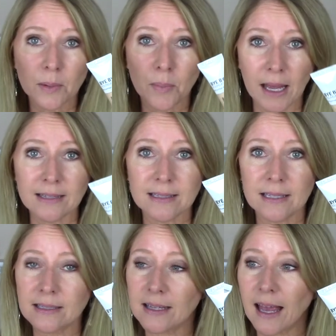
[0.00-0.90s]

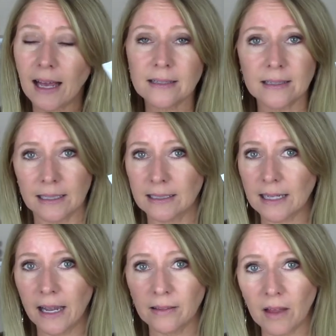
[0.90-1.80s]
bases, excellent.
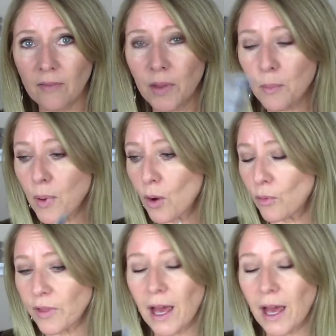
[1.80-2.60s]
I love them both.